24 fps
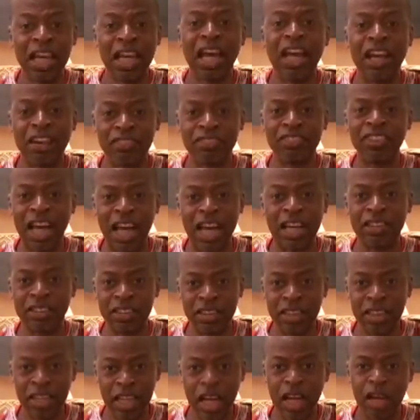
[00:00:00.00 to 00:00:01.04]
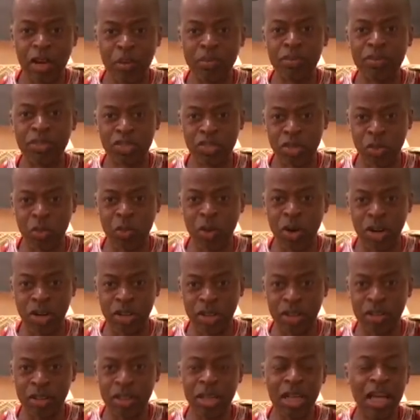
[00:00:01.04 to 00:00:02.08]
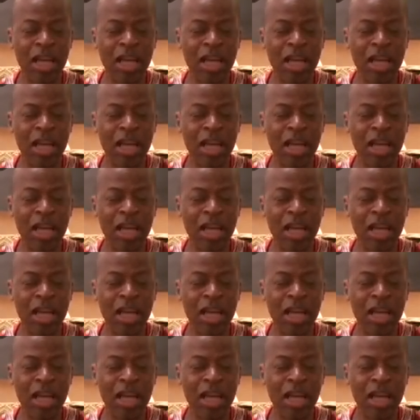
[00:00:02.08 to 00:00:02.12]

have not helped to work.